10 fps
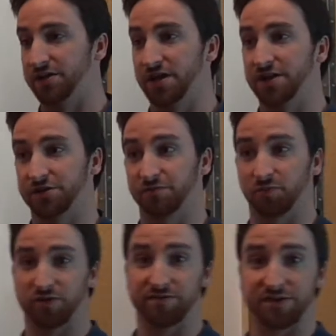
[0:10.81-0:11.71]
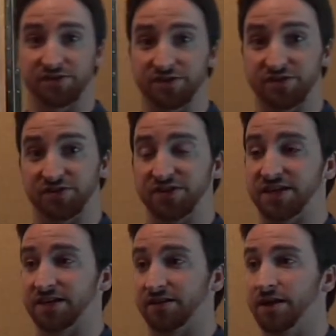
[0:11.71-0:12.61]
As you've previously
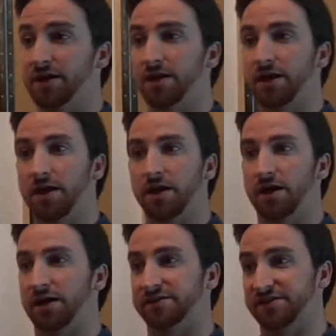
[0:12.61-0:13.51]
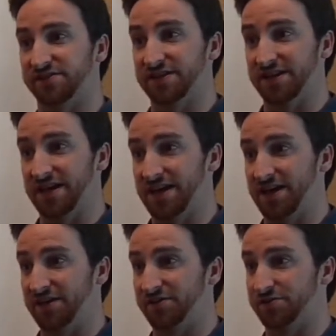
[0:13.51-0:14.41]
seen, Disney
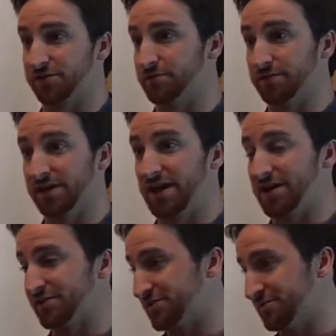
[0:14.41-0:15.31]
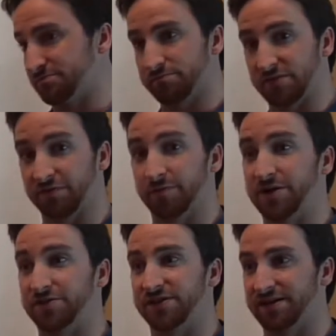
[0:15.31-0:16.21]
has utilized
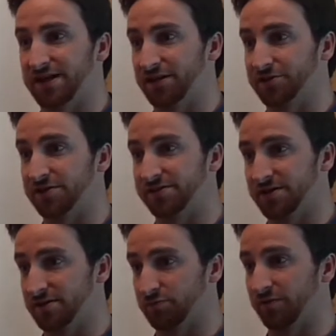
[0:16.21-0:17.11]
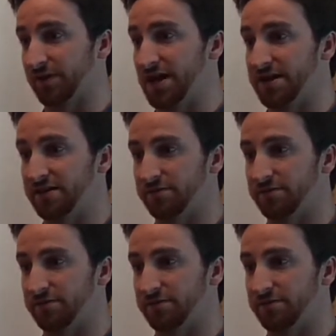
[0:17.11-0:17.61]
information technology to provide